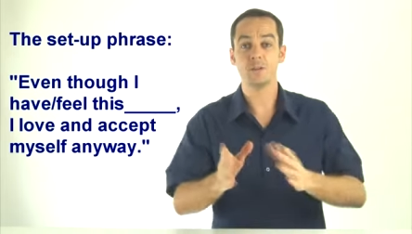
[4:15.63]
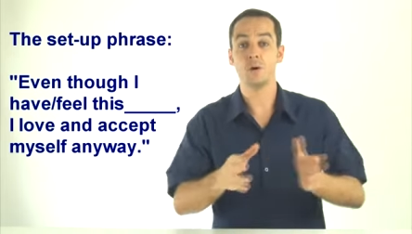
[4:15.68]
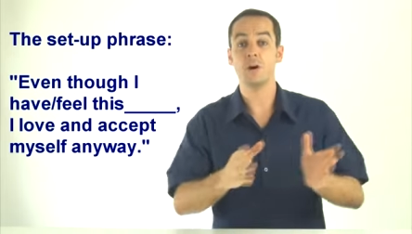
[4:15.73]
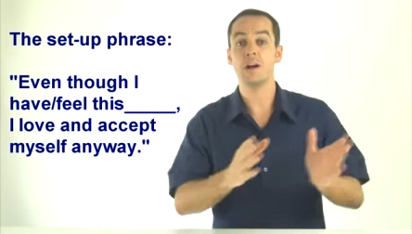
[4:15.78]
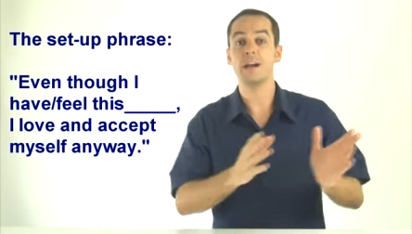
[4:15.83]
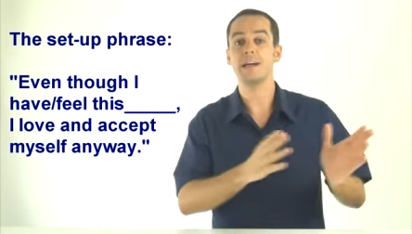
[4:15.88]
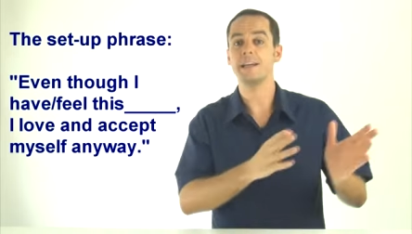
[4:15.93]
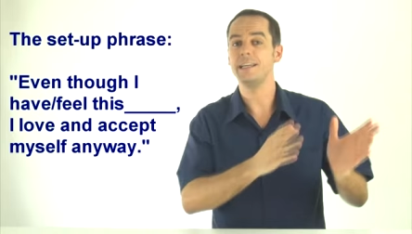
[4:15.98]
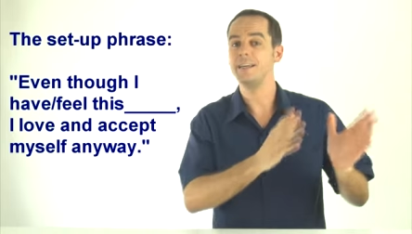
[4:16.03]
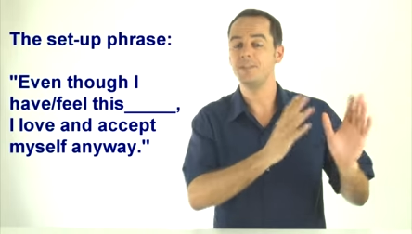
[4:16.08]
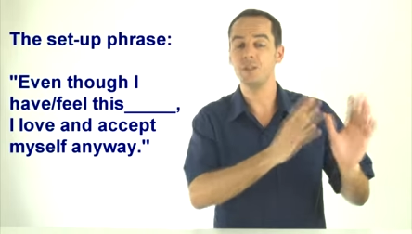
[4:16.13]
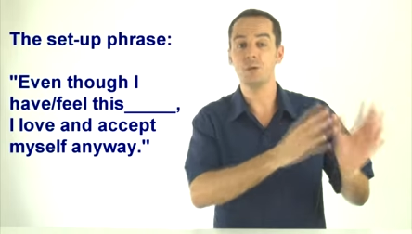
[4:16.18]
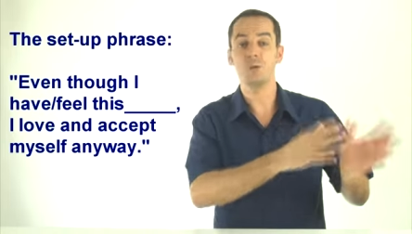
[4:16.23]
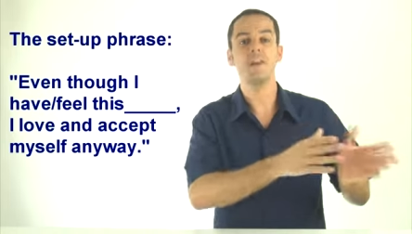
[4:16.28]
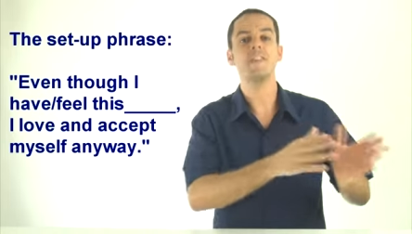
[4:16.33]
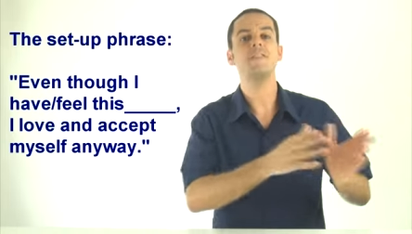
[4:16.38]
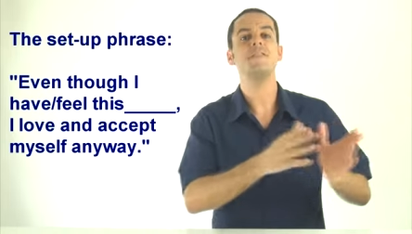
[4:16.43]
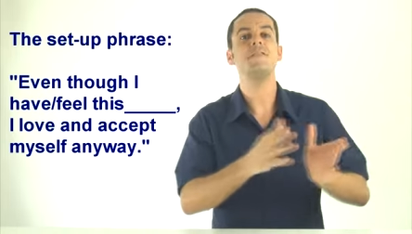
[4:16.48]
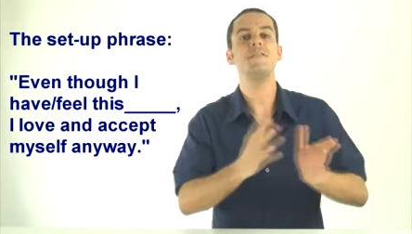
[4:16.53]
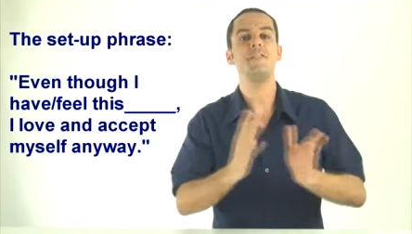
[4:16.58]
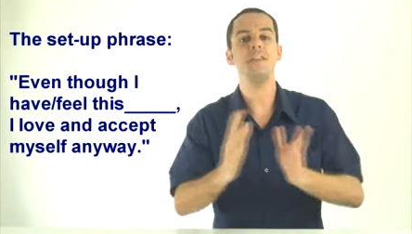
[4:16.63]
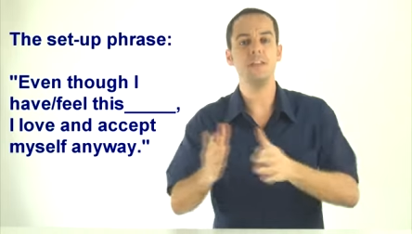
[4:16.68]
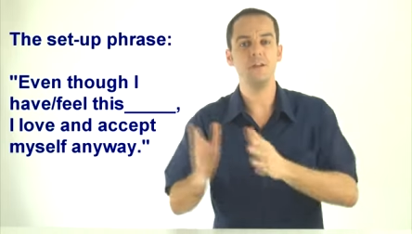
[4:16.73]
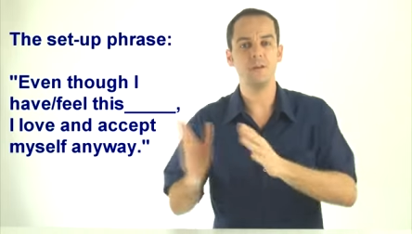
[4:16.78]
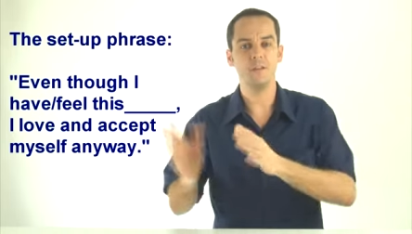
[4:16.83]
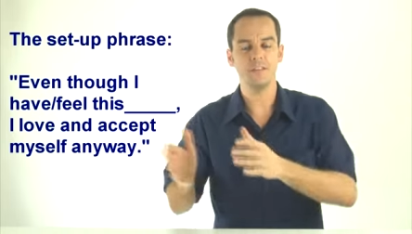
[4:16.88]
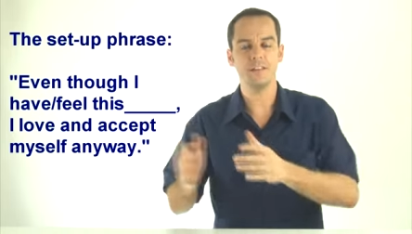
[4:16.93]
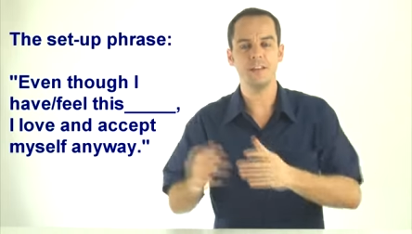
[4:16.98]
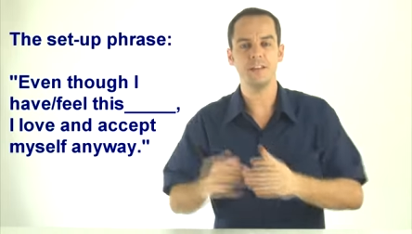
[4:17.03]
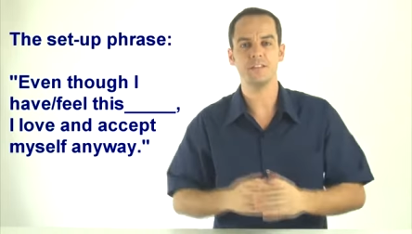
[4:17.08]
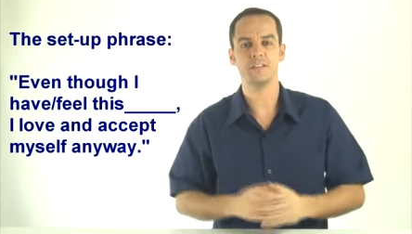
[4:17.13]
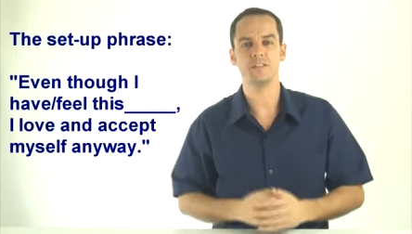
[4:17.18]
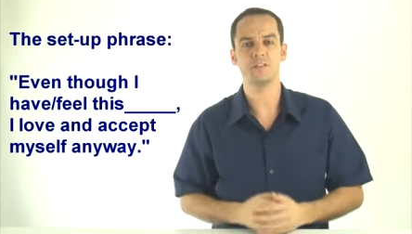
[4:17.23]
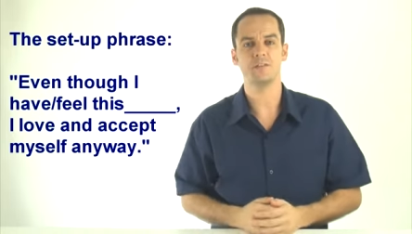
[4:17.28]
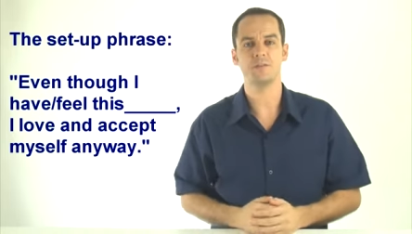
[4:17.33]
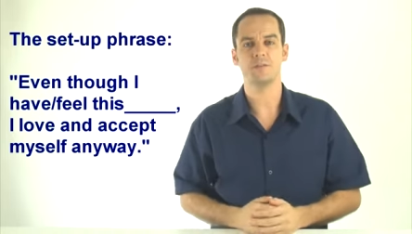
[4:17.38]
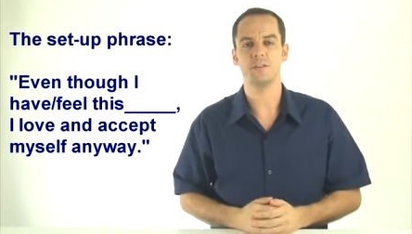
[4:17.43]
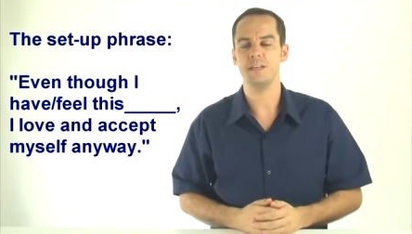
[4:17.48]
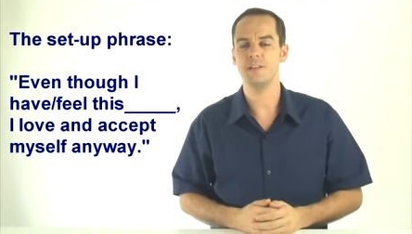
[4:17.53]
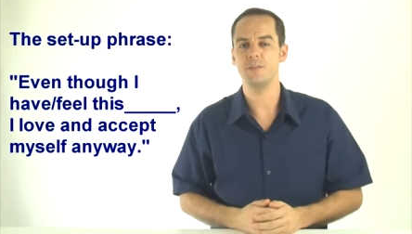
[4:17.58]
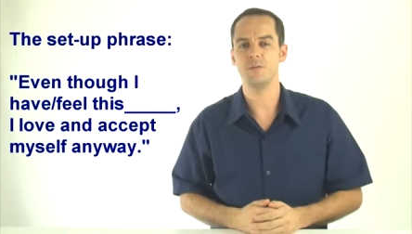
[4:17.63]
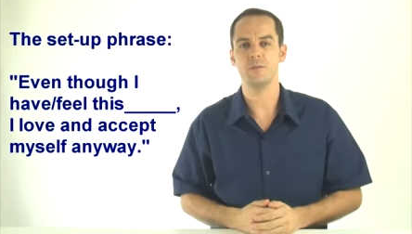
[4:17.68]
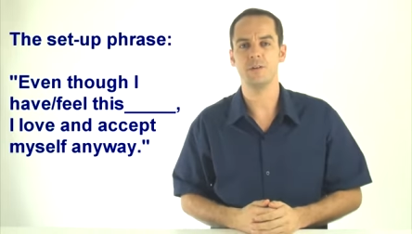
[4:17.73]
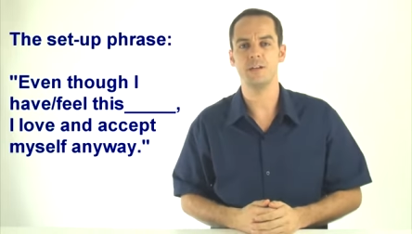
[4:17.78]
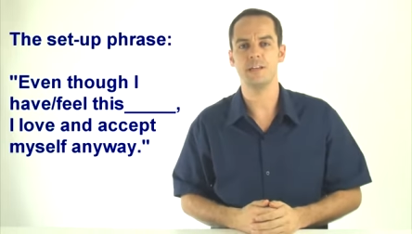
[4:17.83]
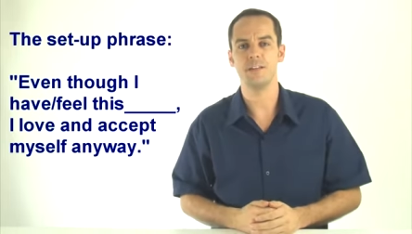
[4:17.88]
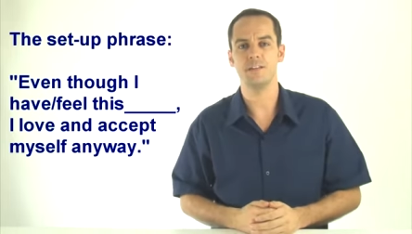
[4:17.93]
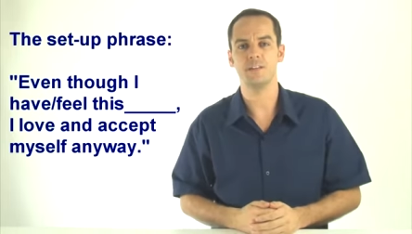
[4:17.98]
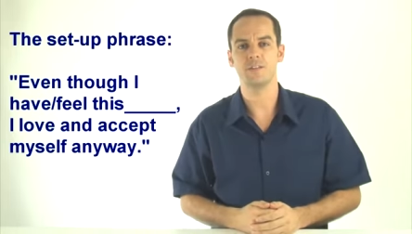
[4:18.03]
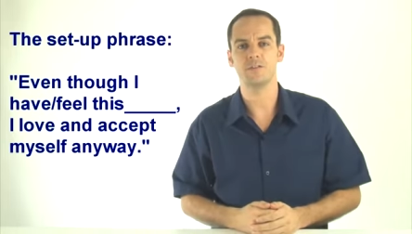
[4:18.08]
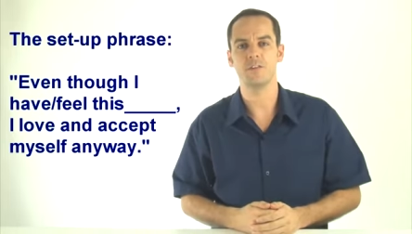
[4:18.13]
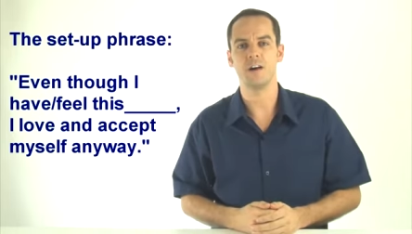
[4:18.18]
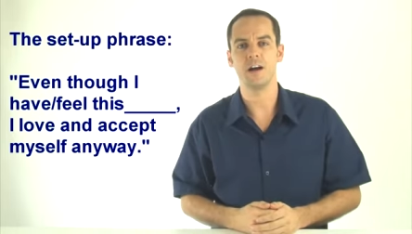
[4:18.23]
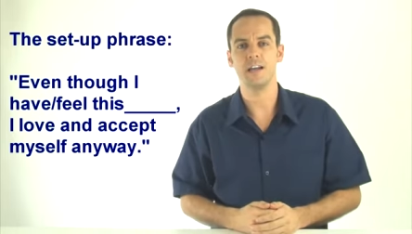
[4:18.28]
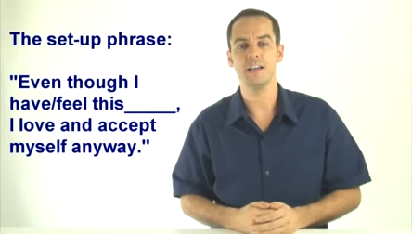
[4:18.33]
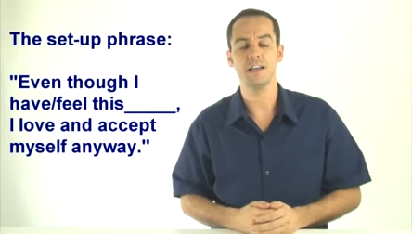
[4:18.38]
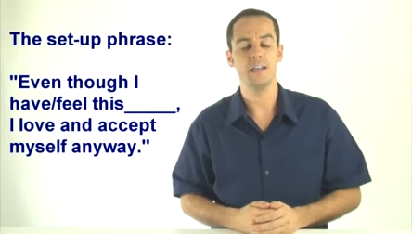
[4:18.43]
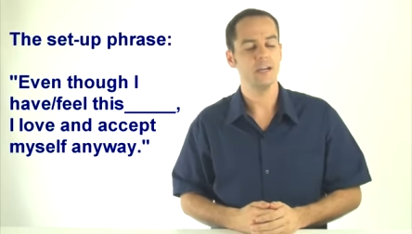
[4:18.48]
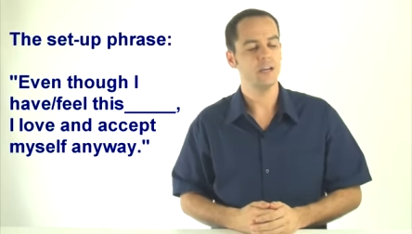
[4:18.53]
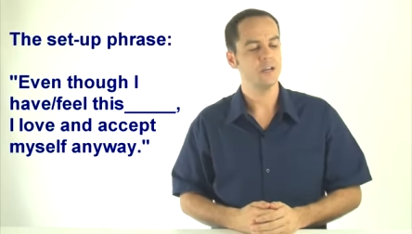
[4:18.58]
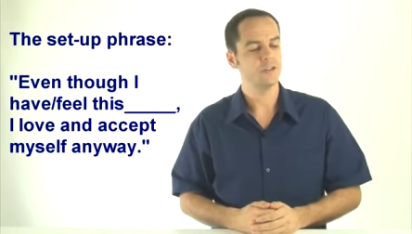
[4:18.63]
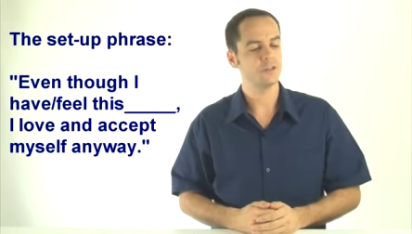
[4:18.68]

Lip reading: or even though I feel this, either is fine.